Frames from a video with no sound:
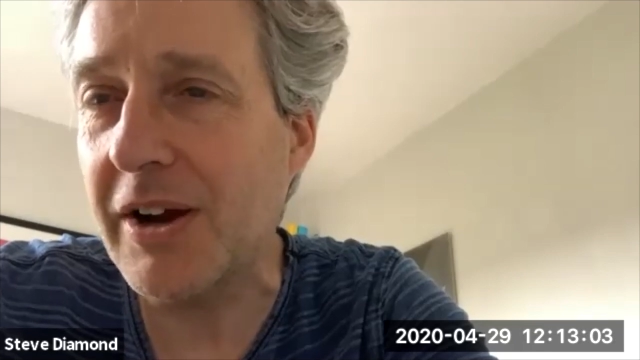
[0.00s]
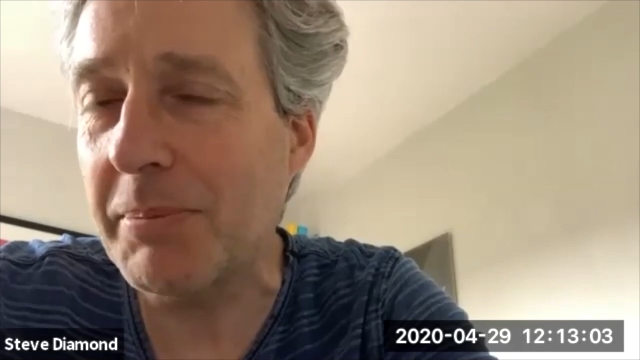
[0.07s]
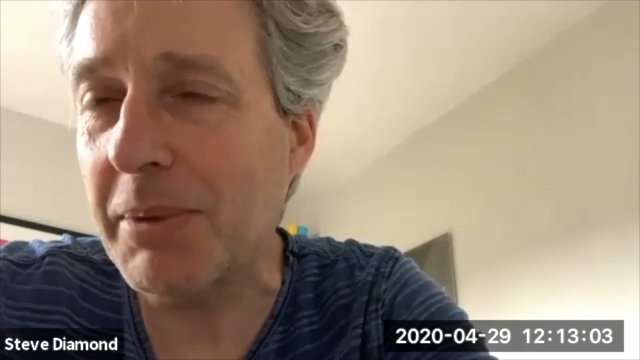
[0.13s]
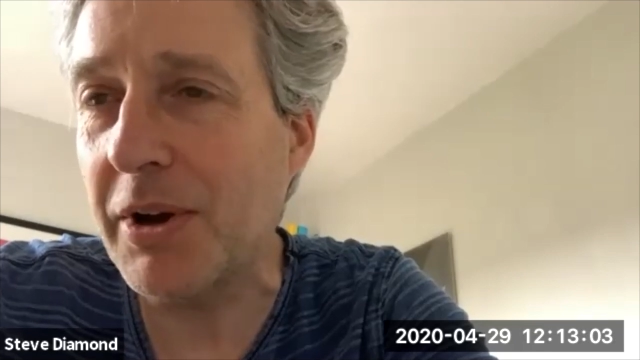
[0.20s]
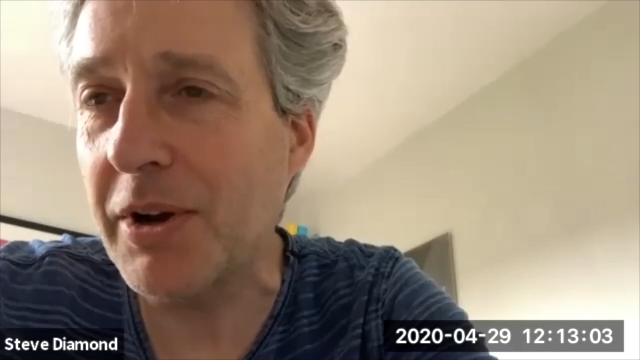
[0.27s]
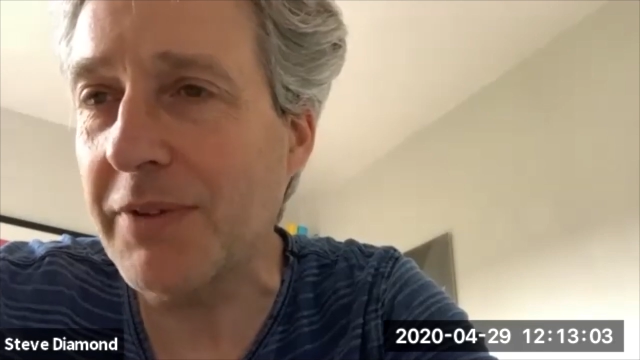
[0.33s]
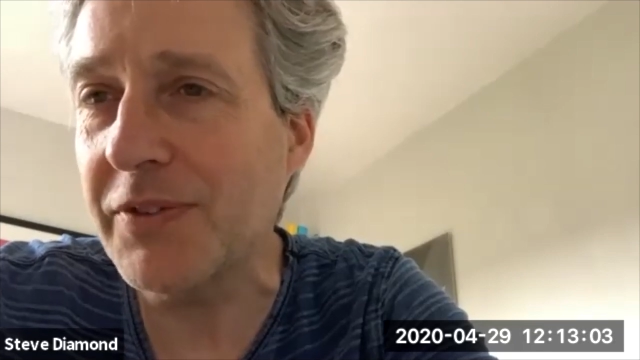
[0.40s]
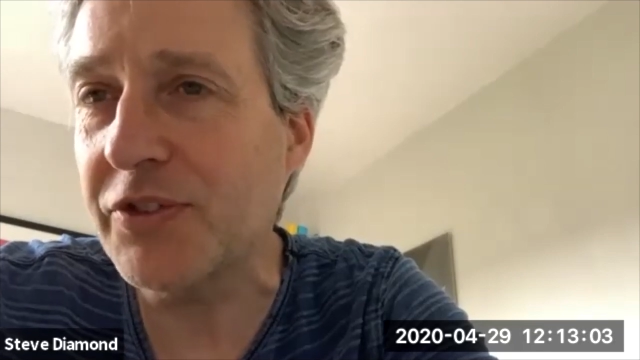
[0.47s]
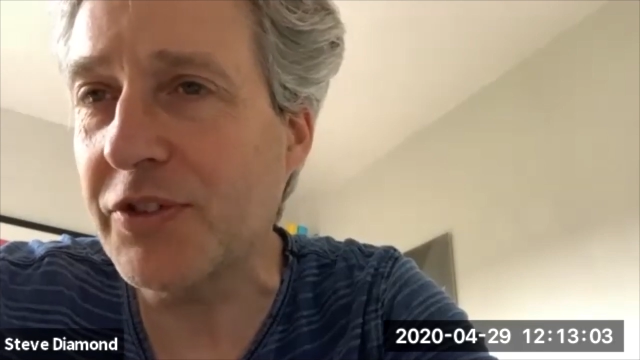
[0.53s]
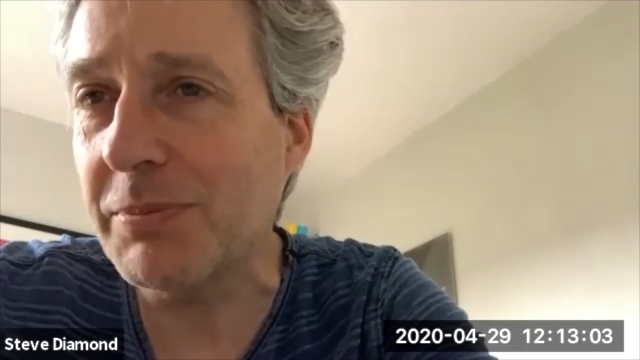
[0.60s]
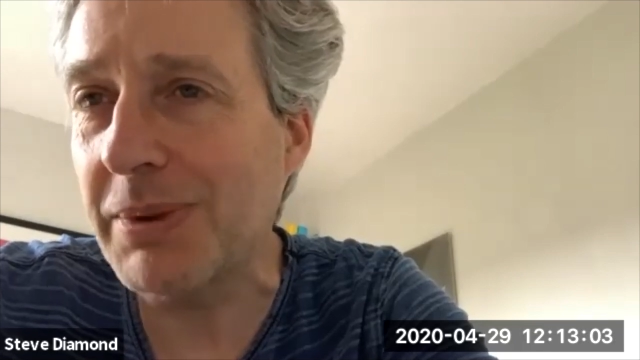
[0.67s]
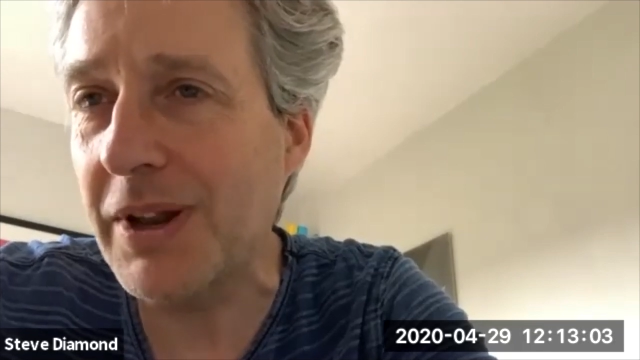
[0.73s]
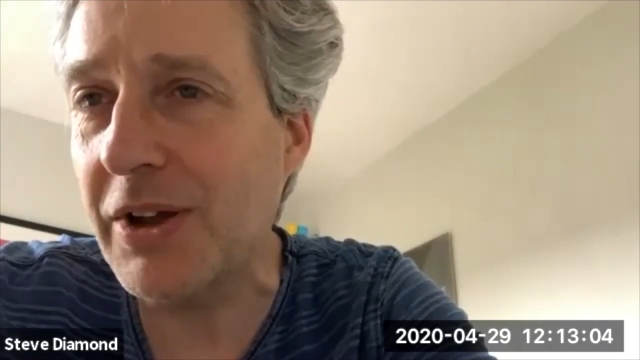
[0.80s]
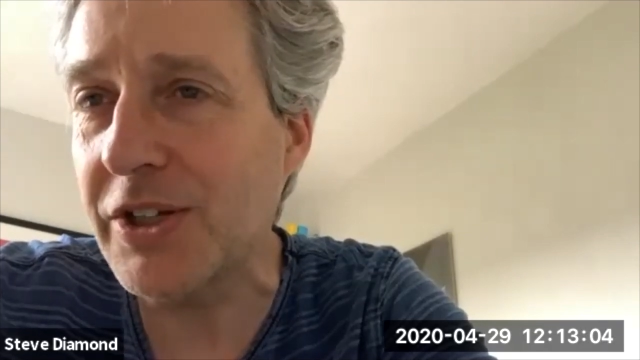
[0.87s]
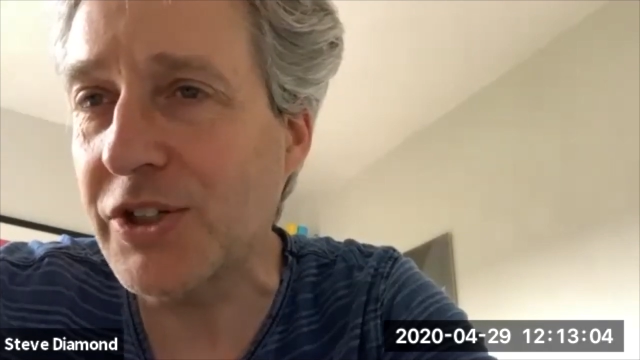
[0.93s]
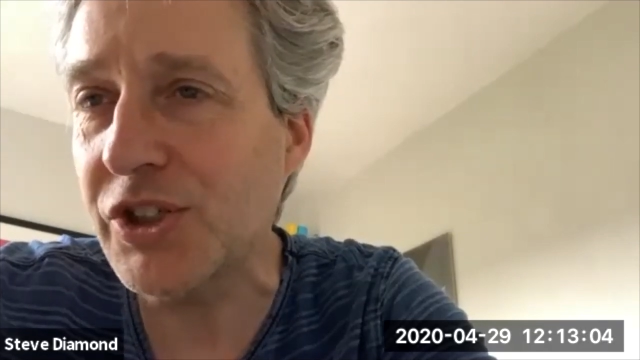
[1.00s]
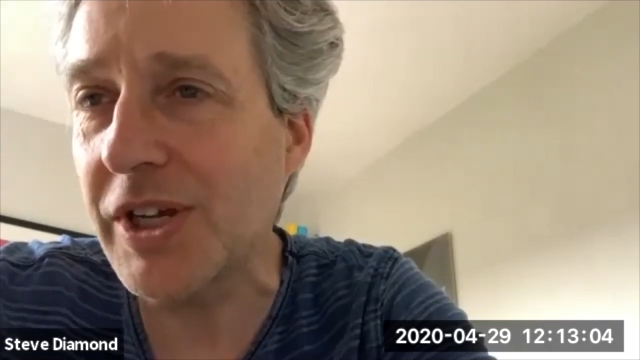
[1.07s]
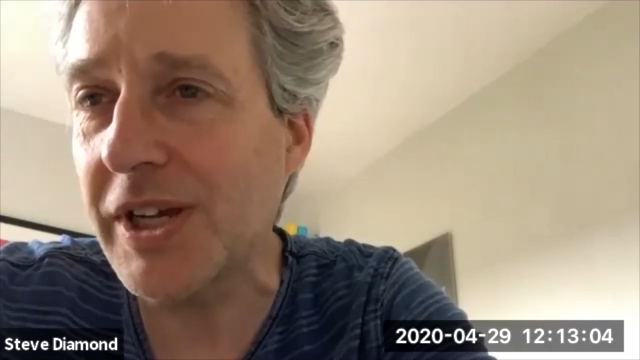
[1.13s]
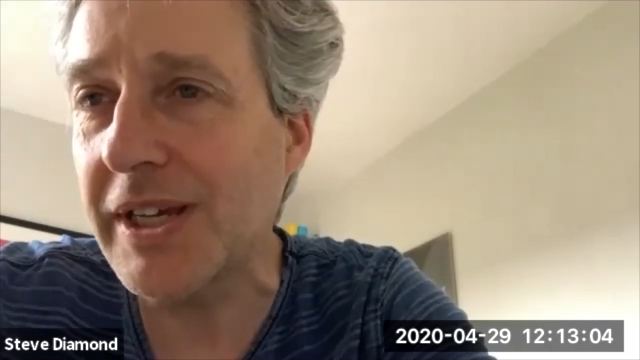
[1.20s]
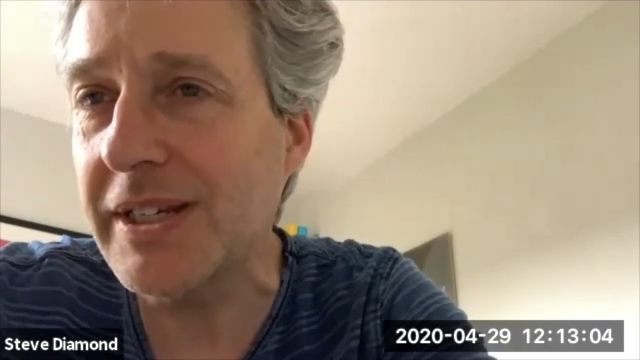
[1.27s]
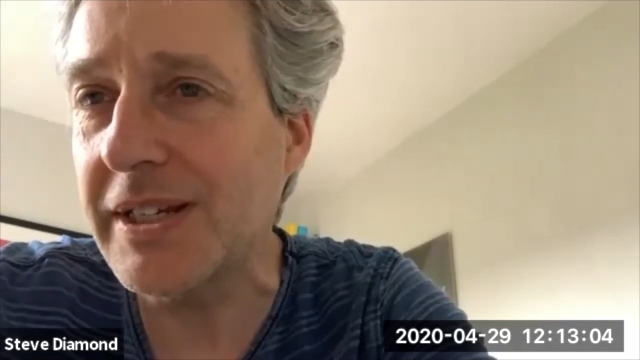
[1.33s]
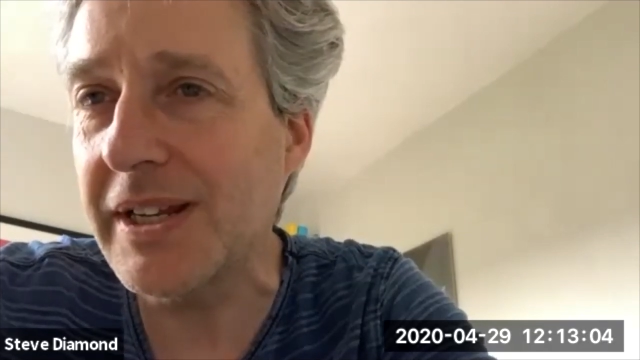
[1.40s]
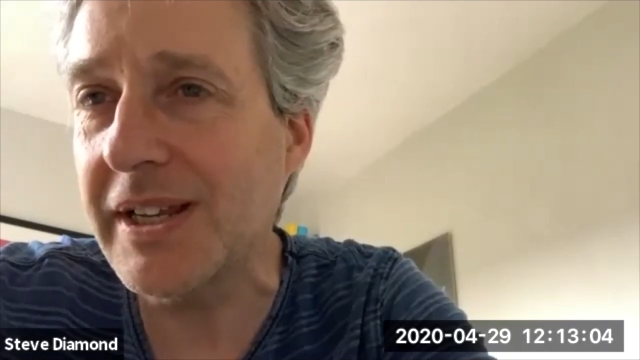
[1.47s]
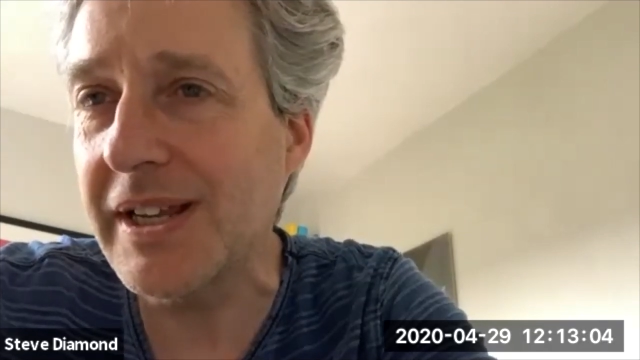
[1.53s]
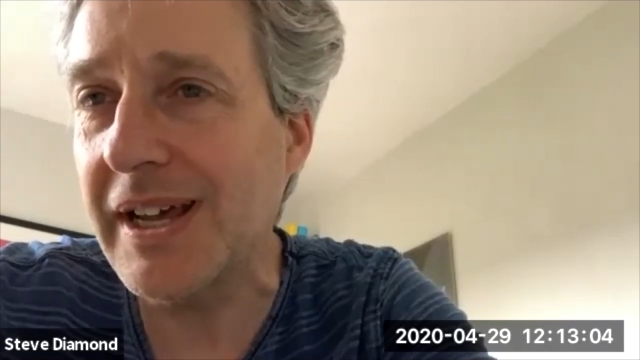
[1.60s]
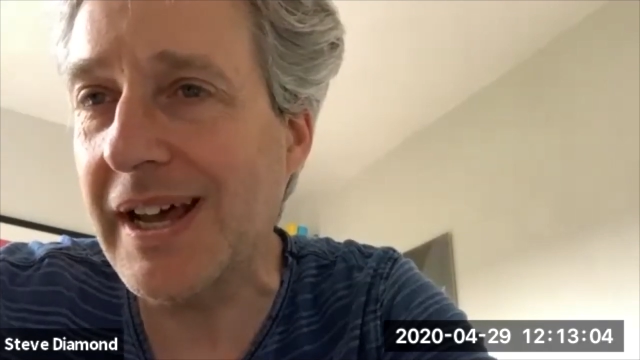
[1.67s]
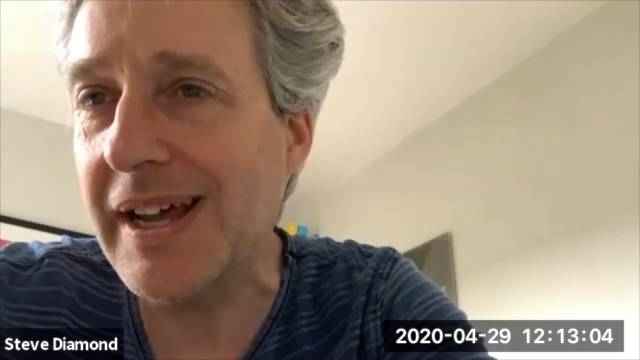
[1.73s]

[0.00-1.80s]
are part of a supply chain,